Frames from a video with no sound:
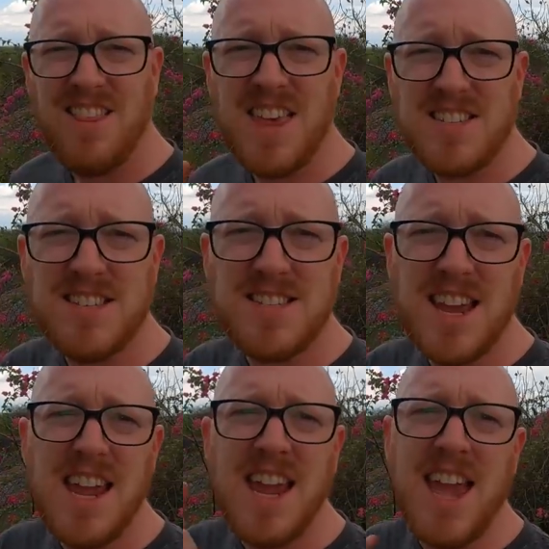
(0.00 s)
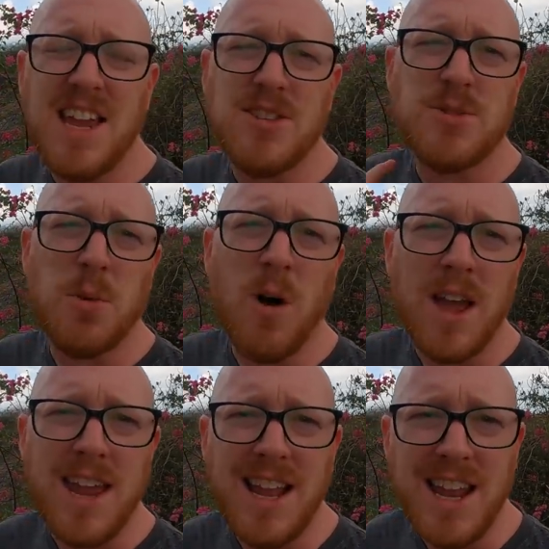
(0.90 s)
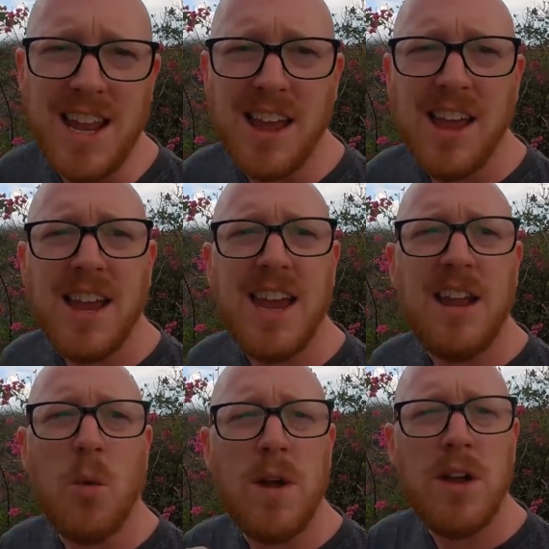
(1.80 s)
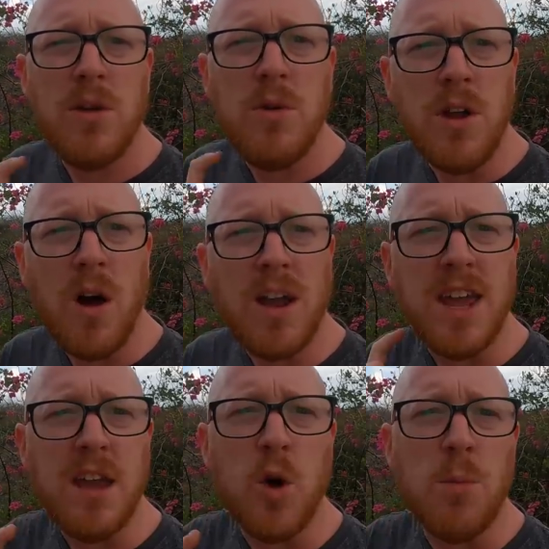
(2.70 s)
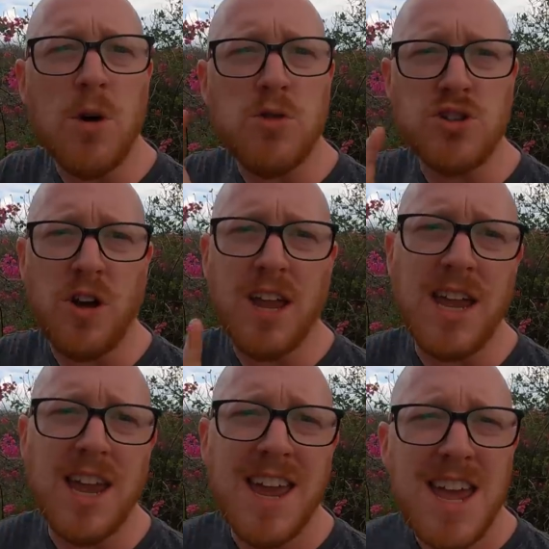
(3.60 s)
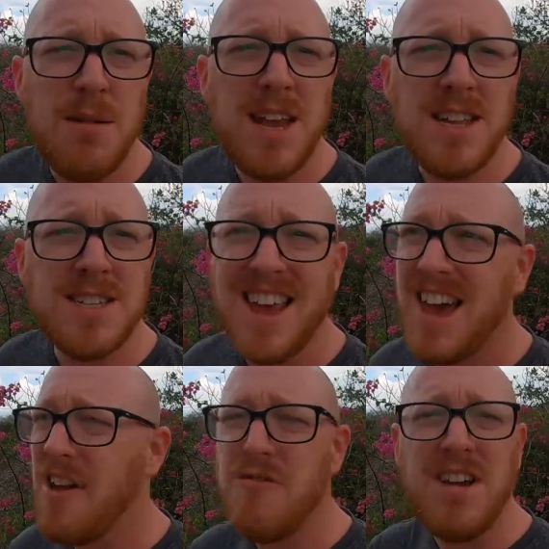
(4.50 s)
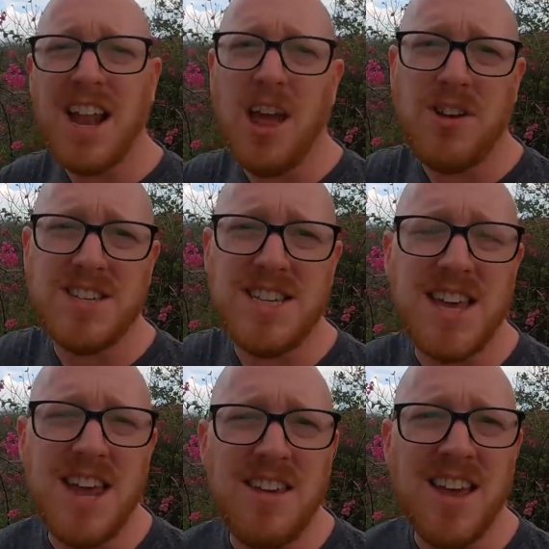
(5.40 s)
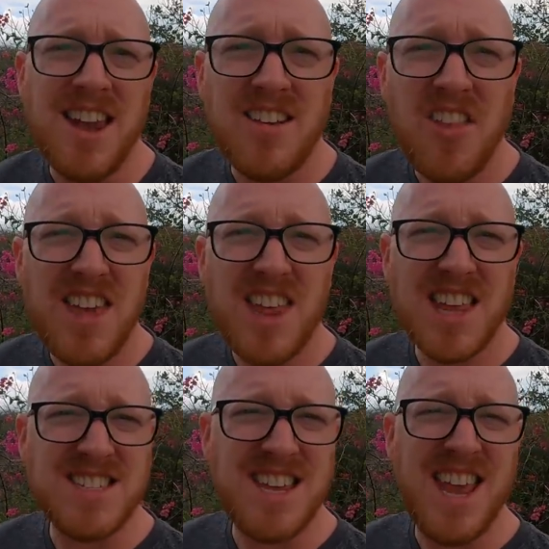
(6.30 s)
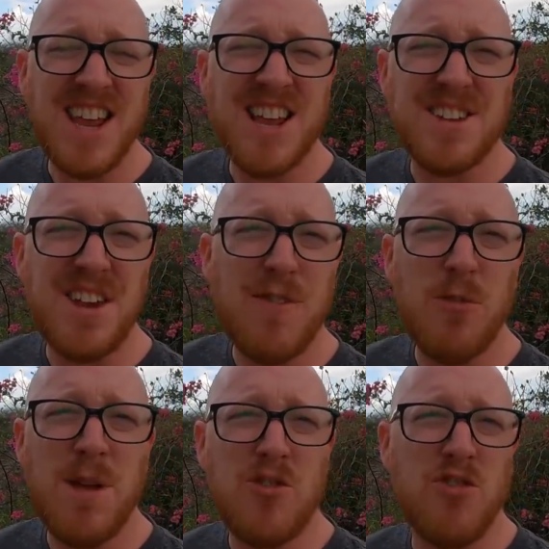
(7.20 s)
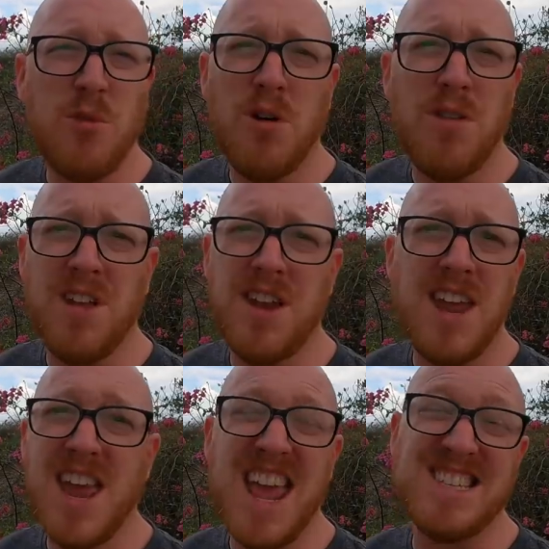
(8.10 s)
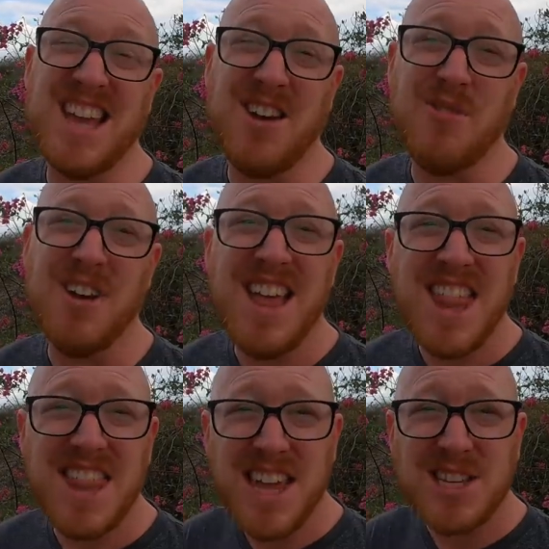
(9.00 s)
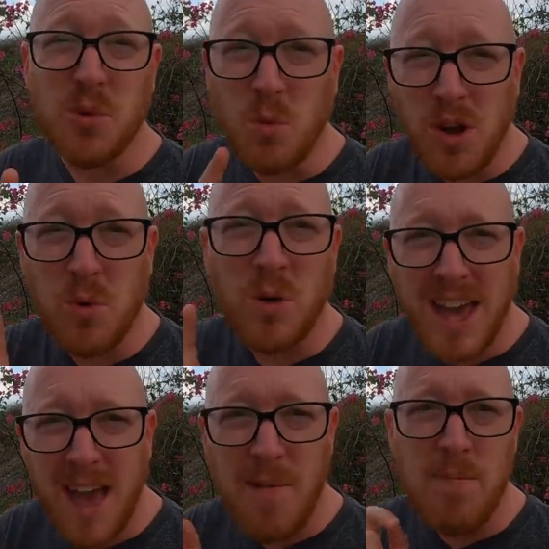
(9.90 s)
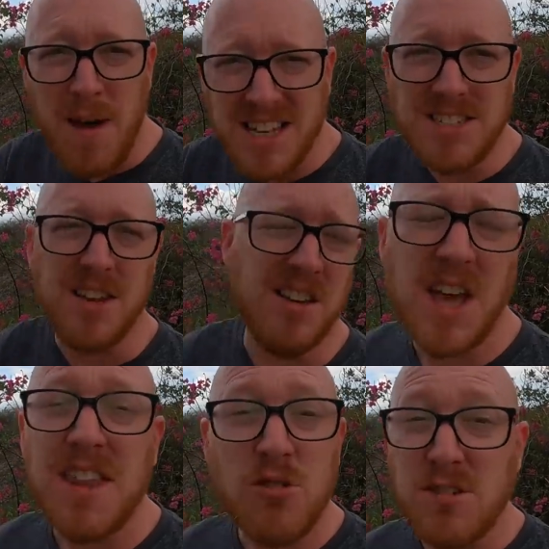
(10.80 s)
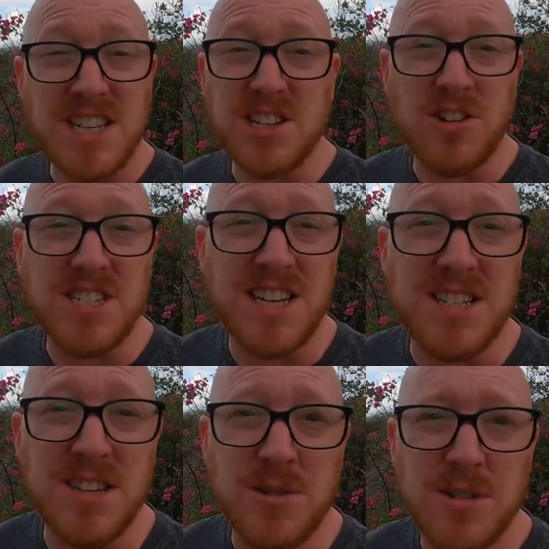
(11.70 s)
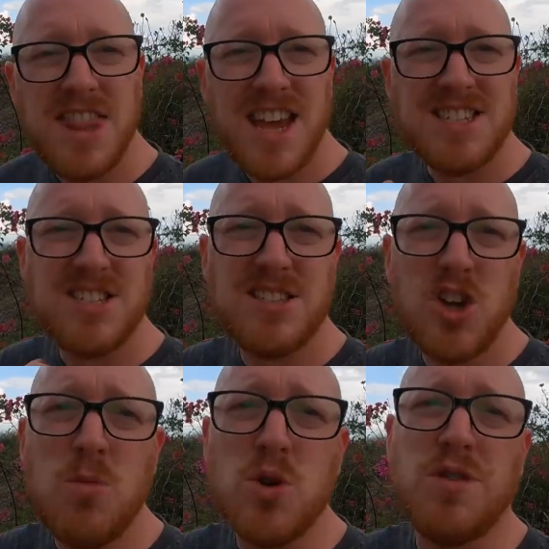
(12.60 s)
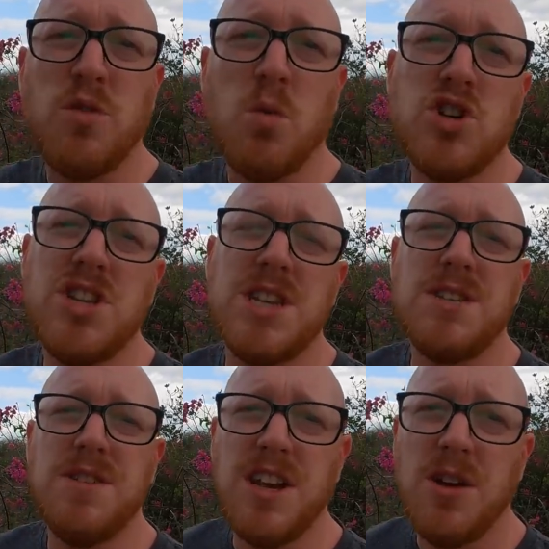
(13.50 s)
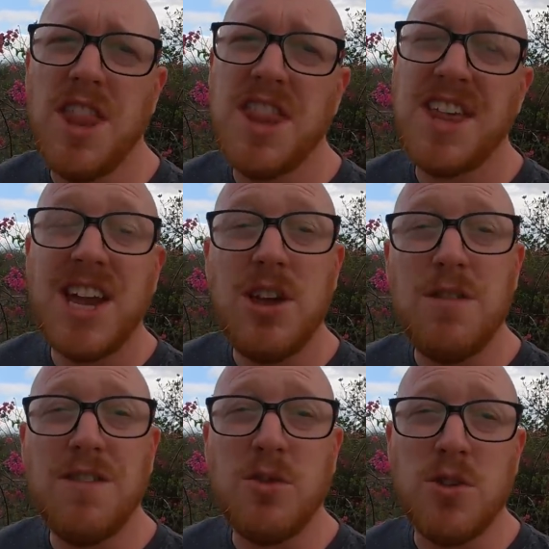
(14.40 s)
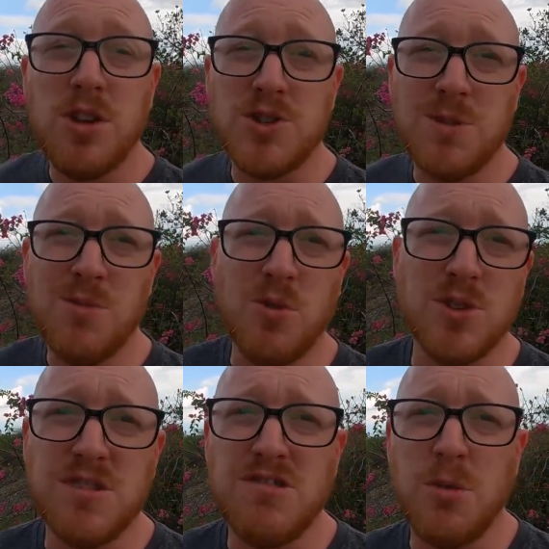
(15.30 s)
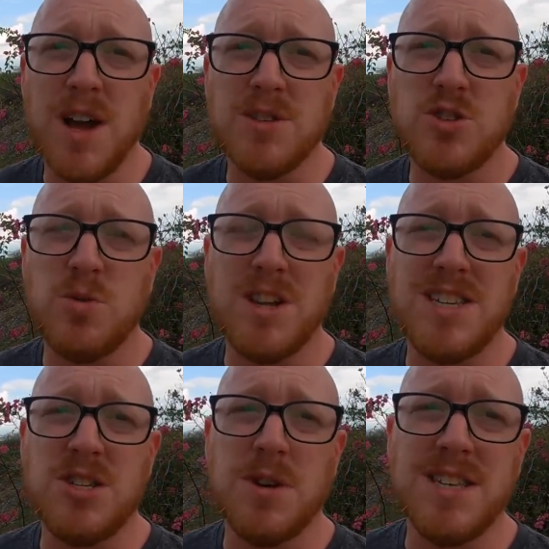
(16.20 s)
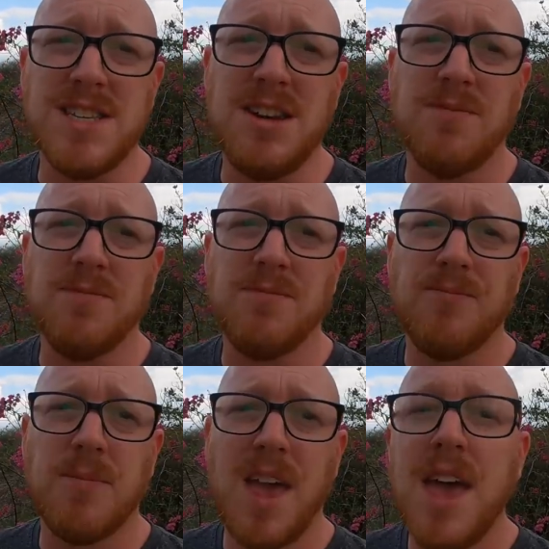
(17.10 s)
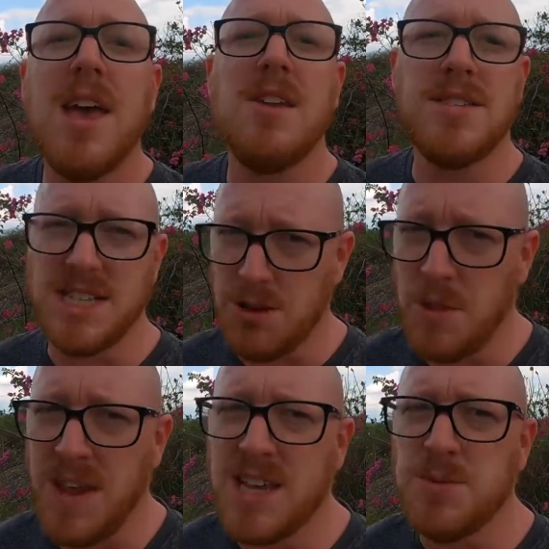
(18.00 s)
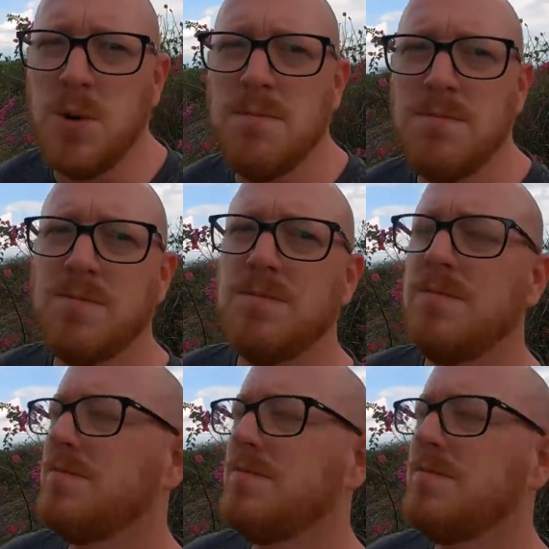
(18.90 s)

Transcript: There's a saying in Swahili, Kila wingu na kikomo shaki. It means every cloud has its end, and I think that saying has never been truer than it is now. Things will get better, and they're already starting to. Thanks so much for watching this video, and thank you for your support throughout 2020. See you on the next one.